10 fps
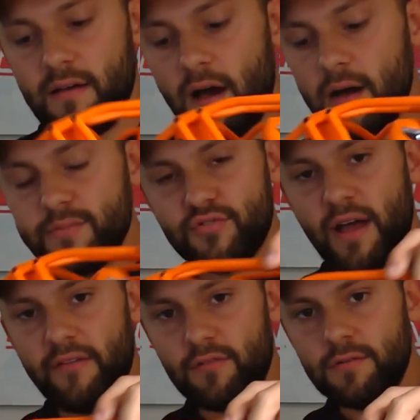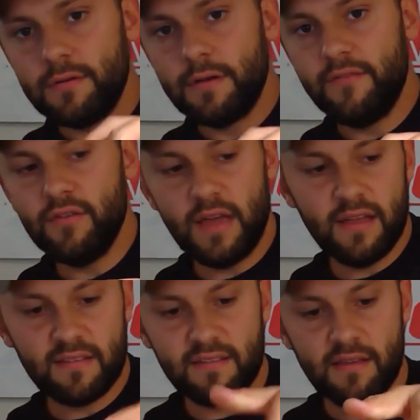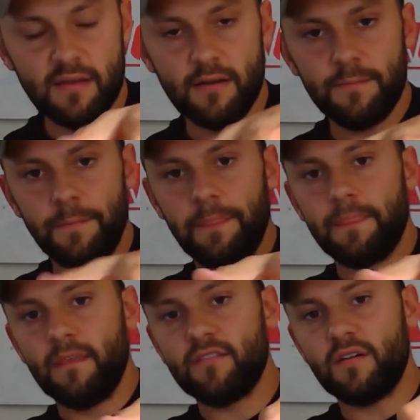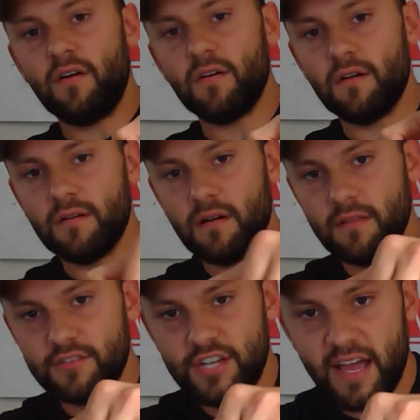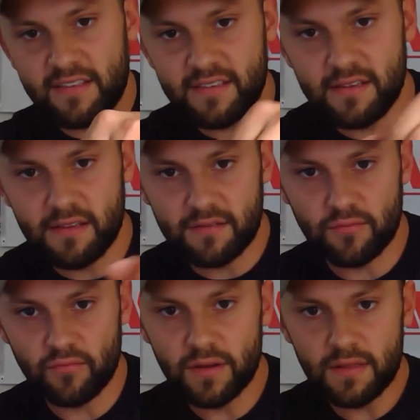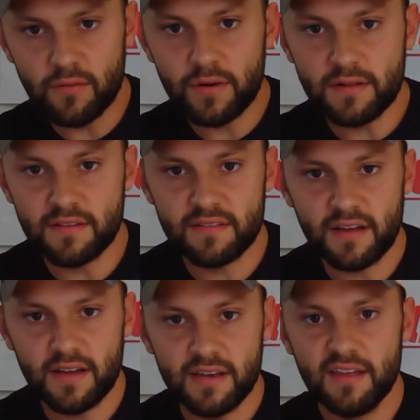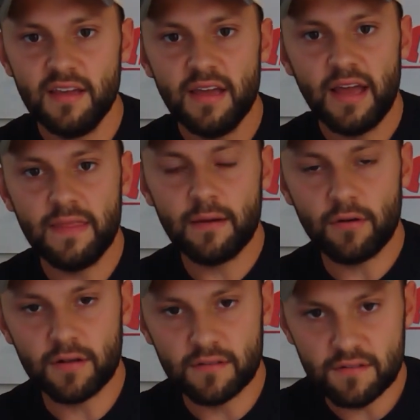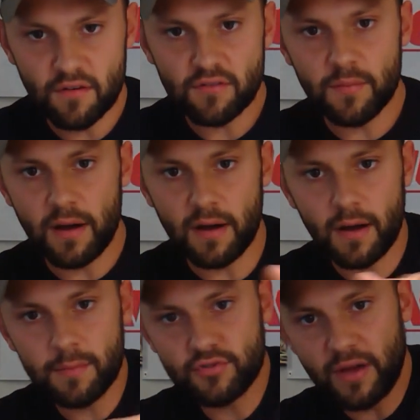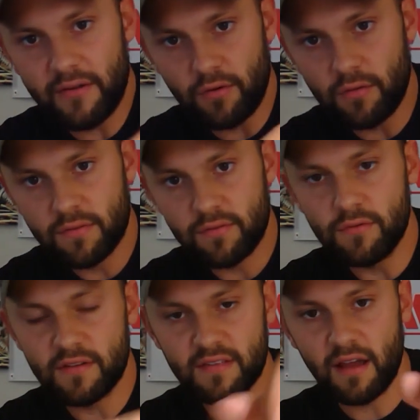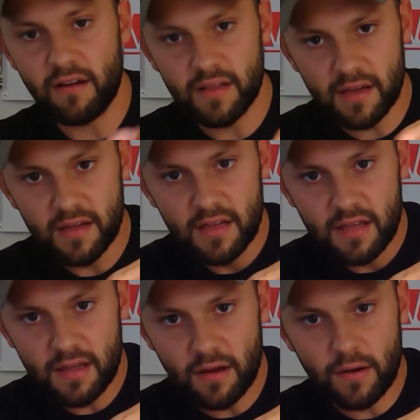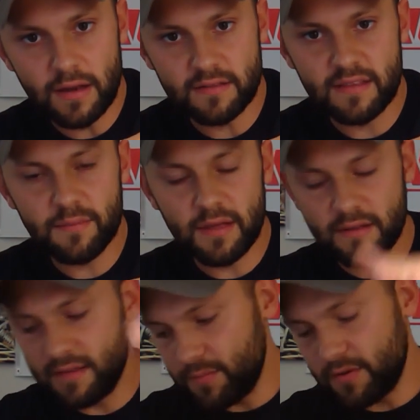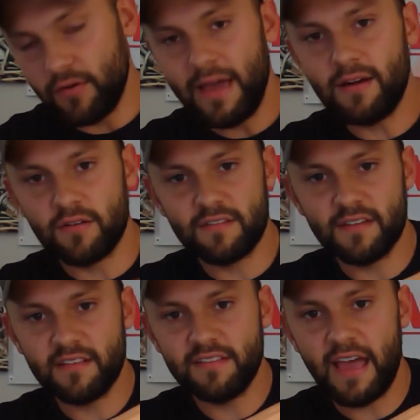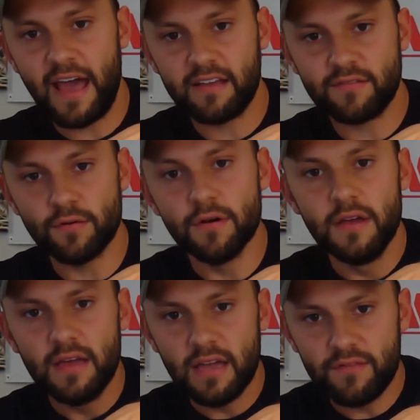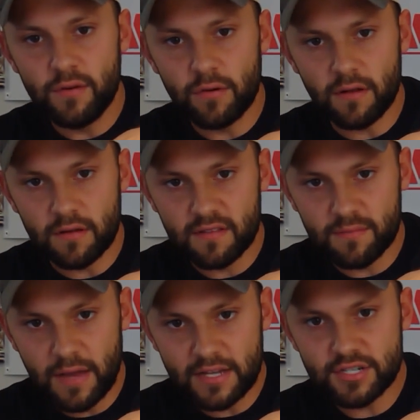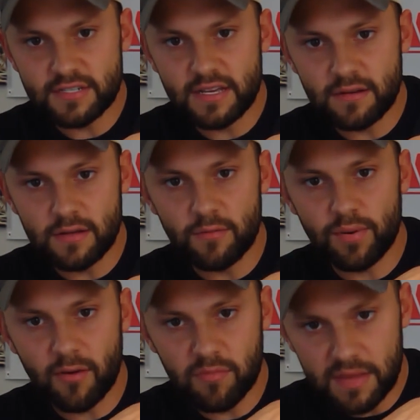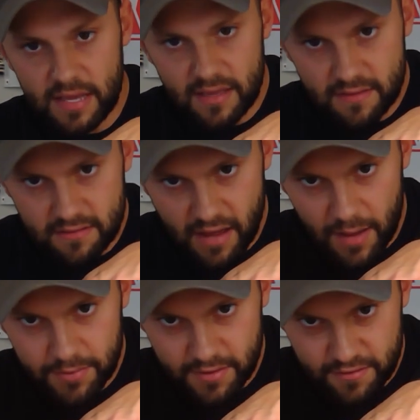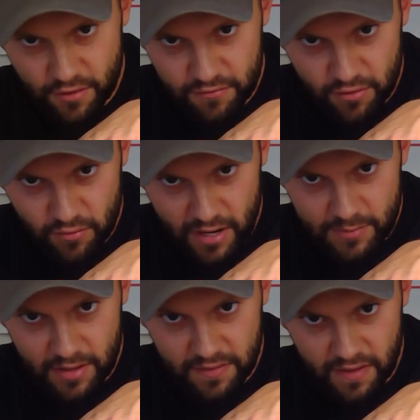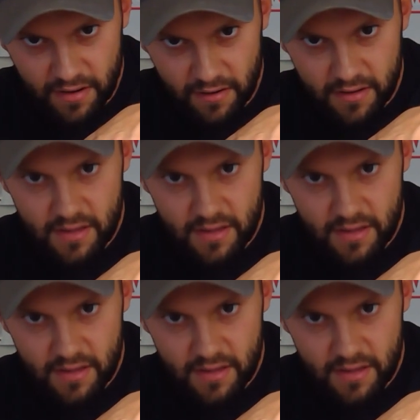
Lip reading: up travel, if you can't see here, this car on the chassis is really well designed, and they were concerned about up travel through this area. You know, in a typical AR60 axle, if you were to smash it down, you would probably be hitting the top of the servo right about there.